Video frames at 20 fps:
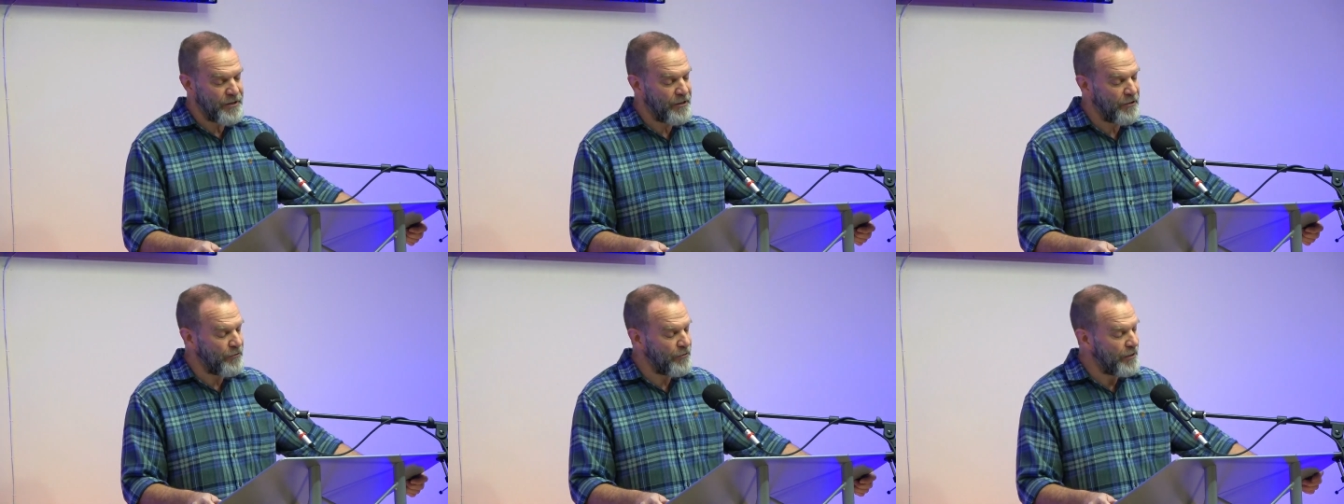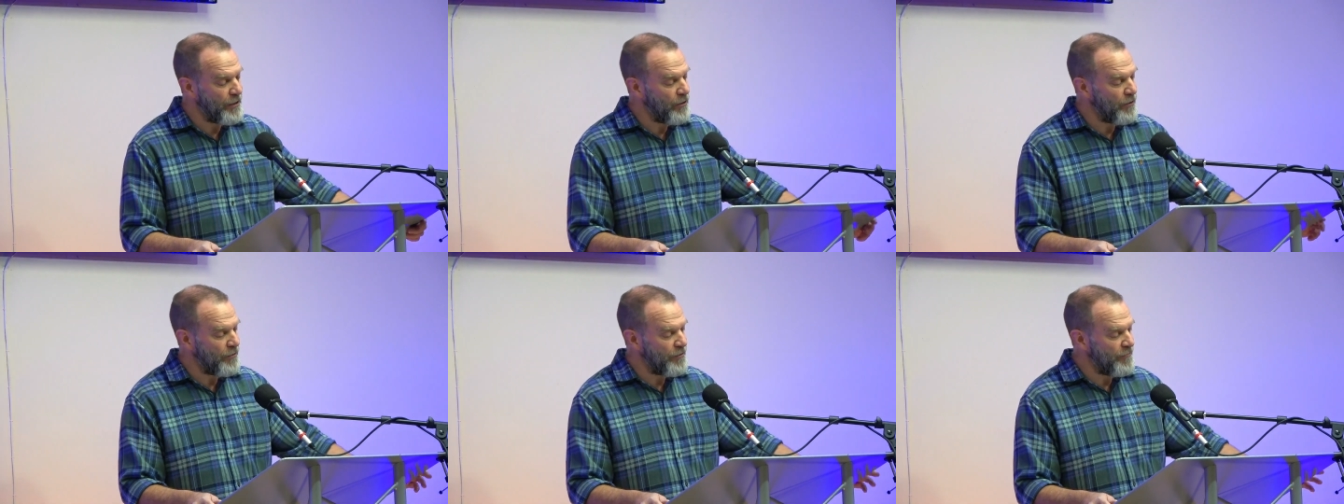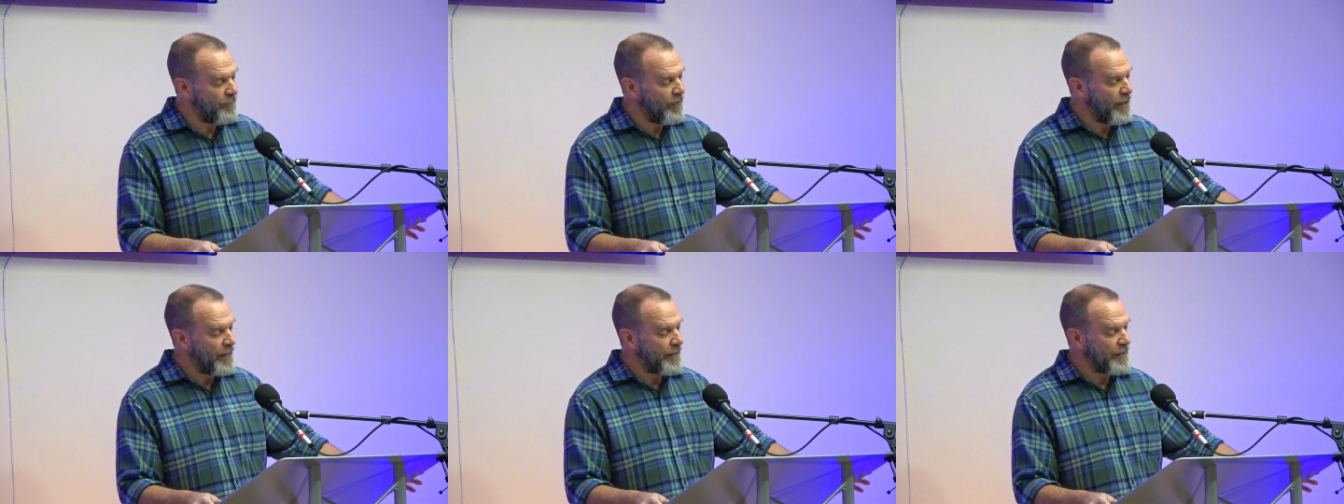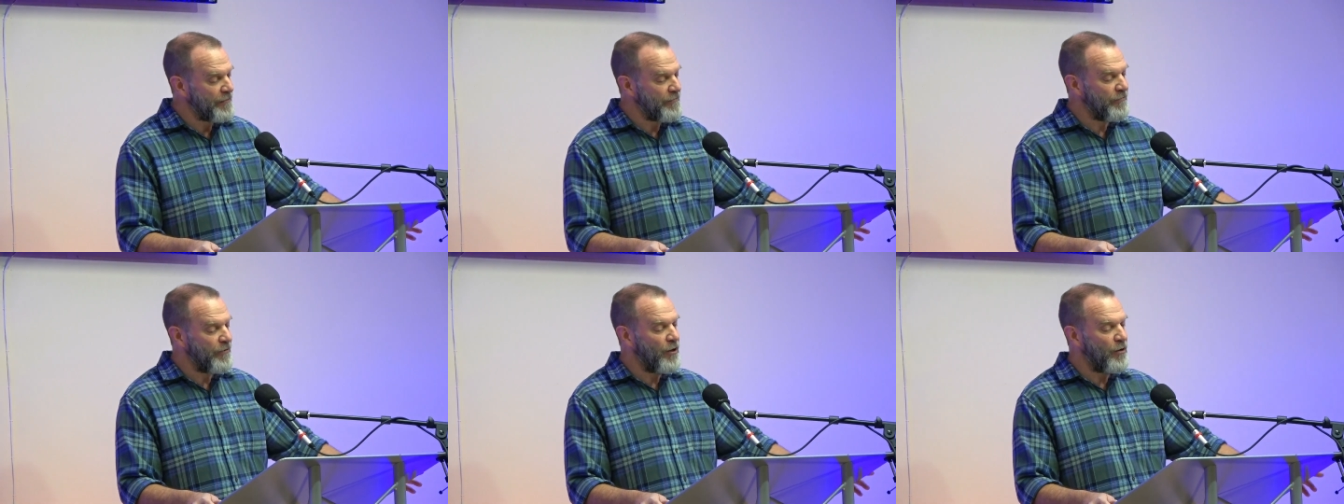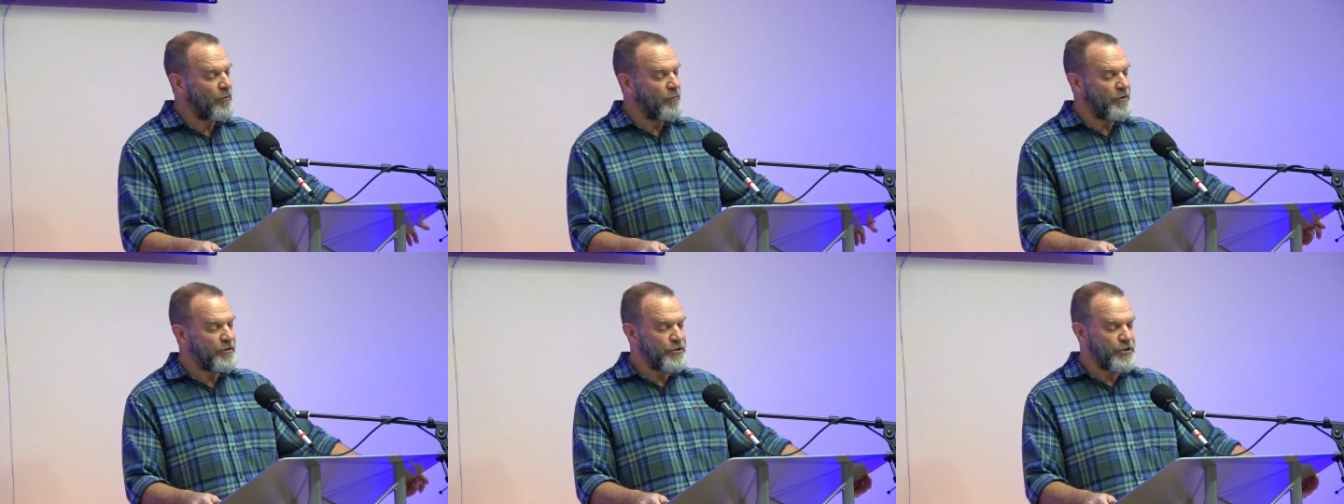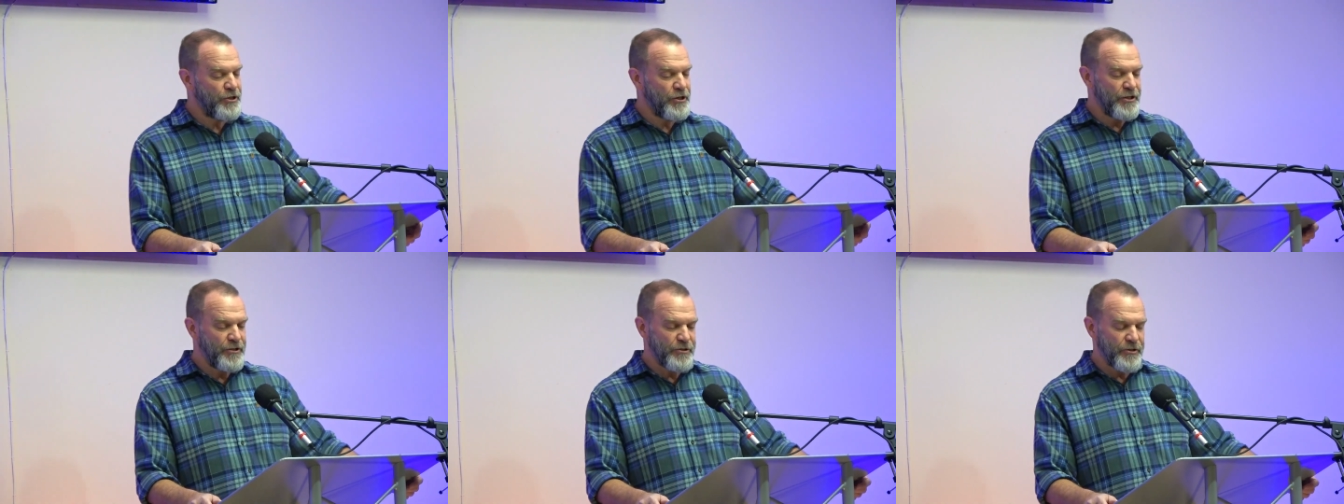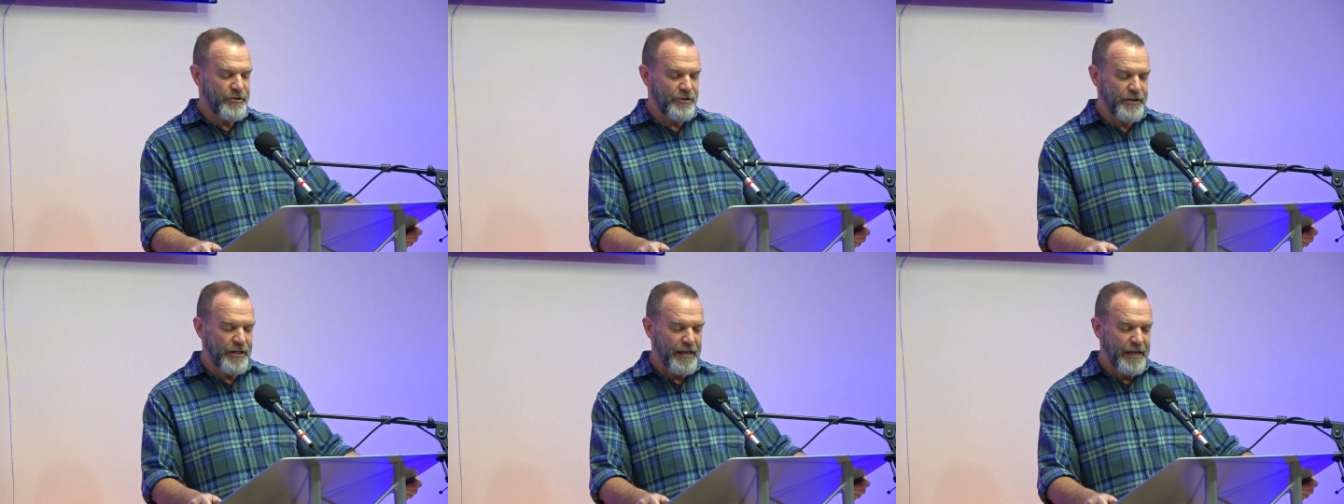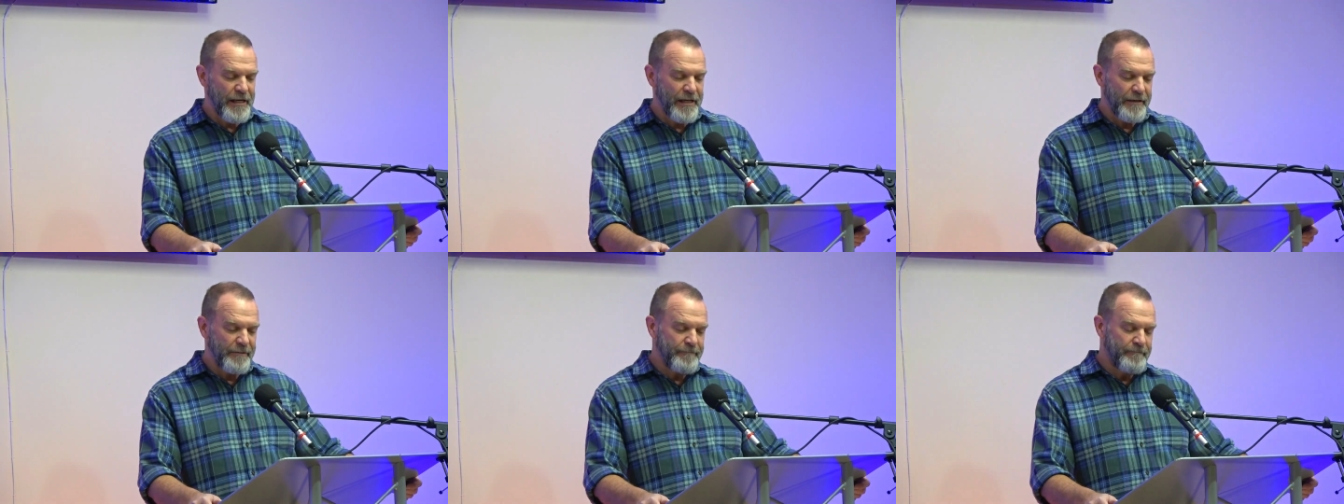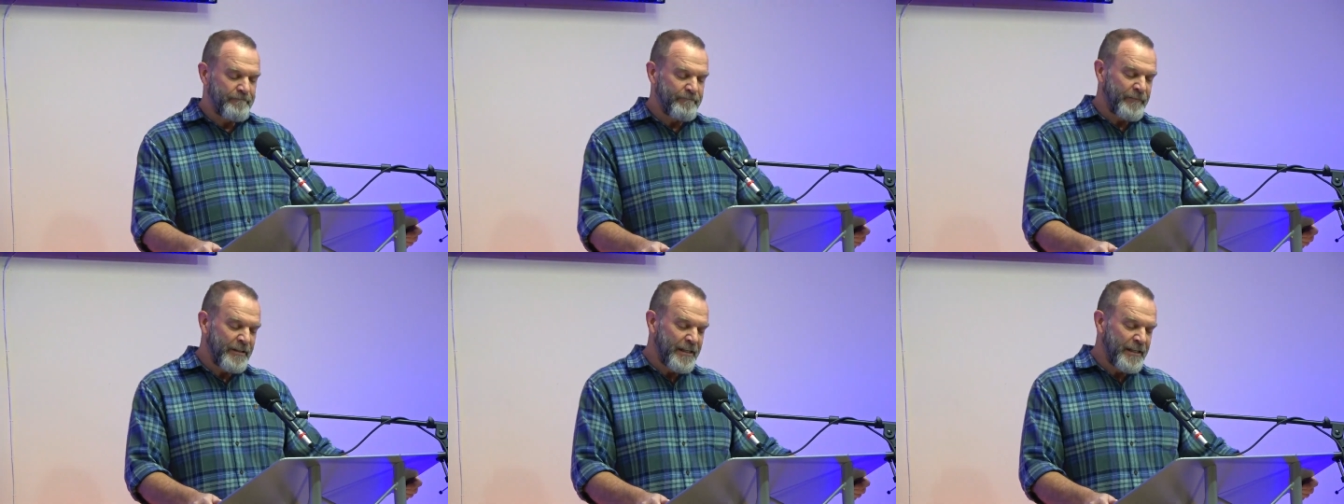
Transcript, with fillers: Now here they are, they're finding fault with Jesus again